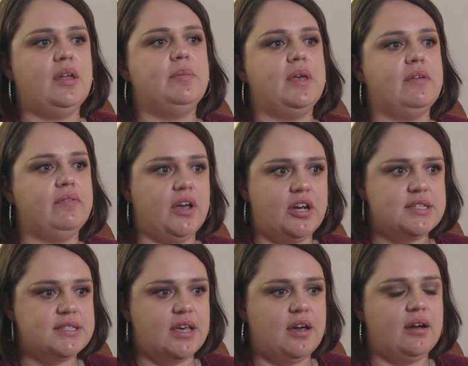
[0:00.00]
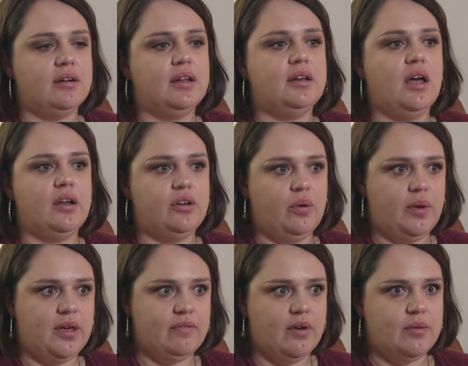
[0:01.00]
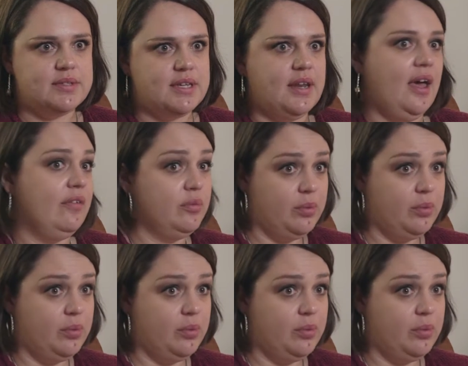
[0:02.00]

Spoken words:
being very scared and not knowing if I was going to have a